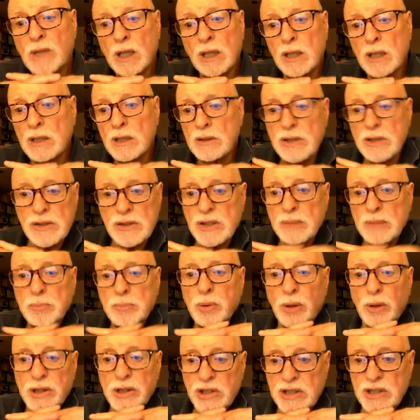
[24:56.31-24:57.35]
uh, to
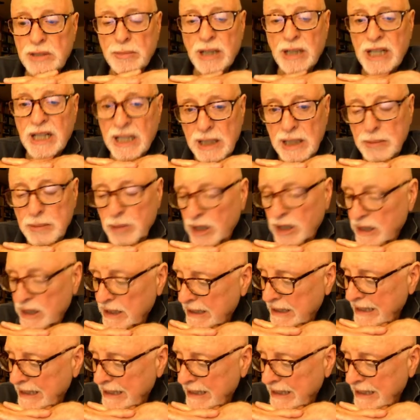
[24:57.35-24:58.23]
support just about anybody